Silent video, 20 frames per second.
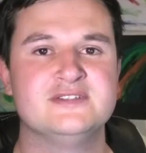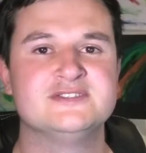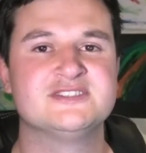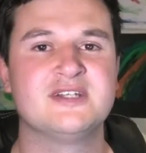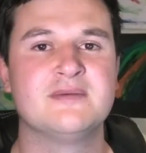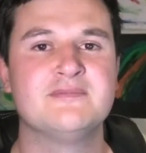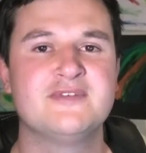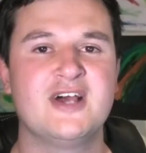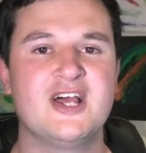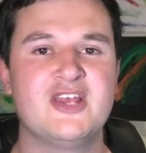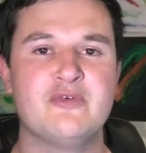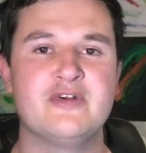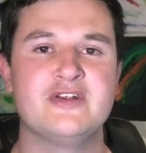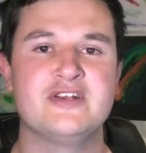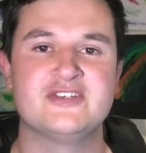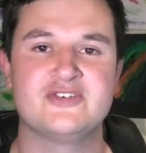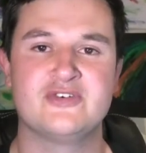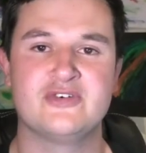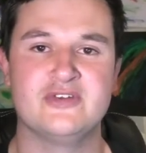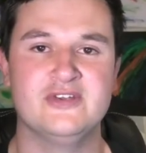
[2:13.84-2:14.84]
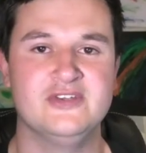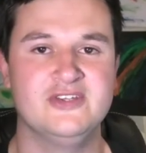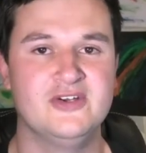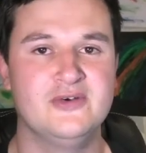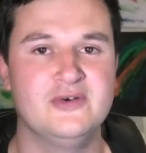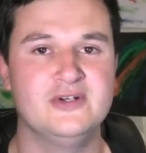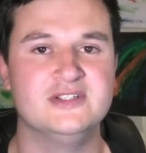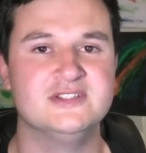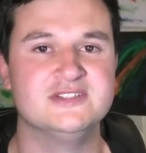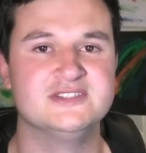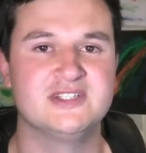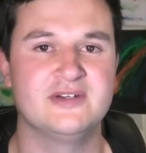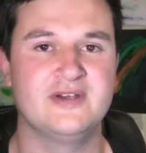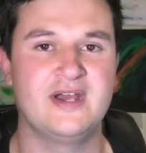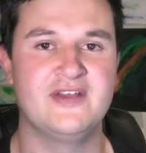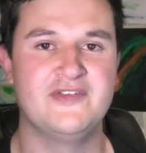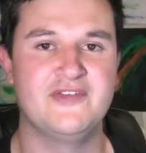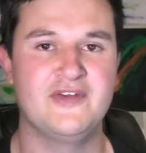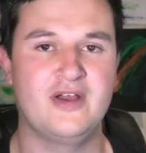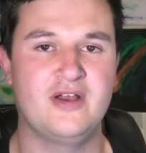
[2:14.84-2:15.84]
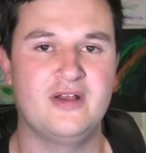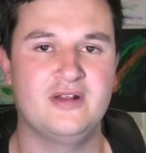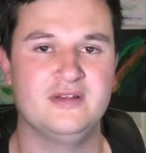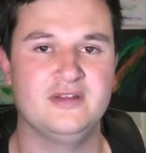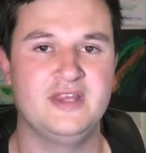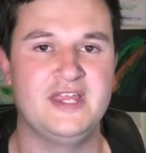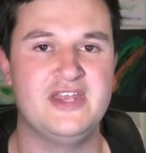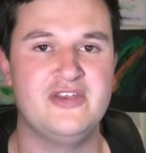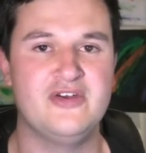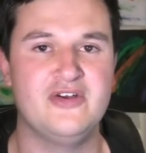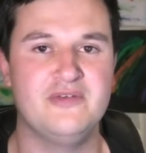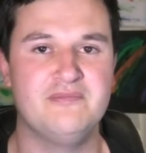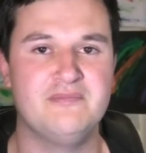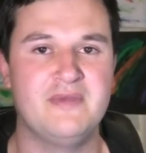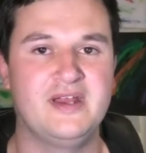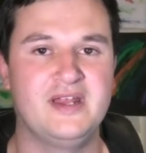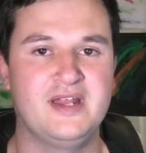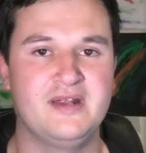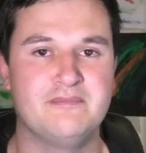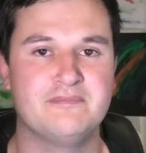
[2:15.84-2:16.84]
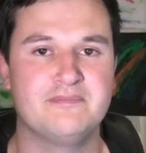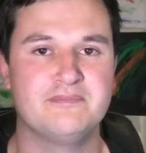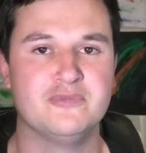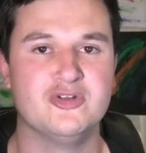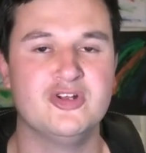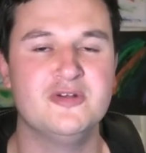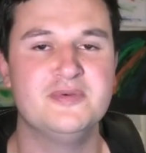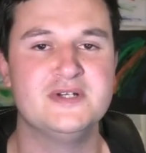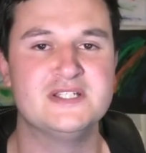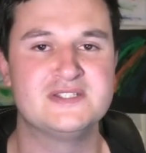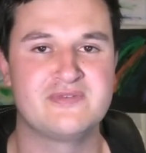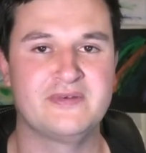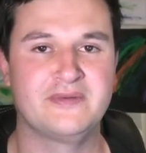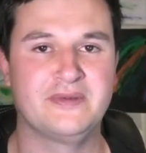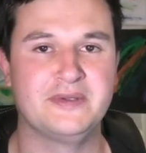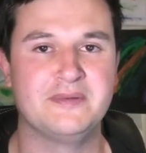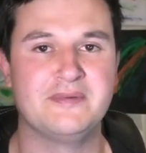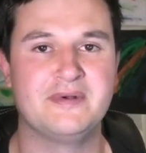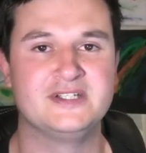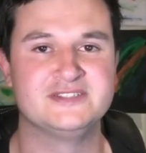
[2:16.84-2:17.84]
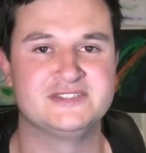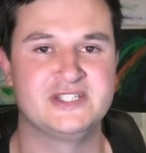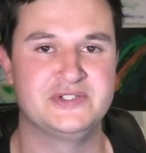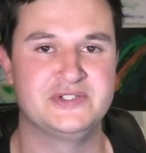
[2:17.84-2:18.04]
were some days where I just couldn't do it, so I had to lean on making bloopers for the past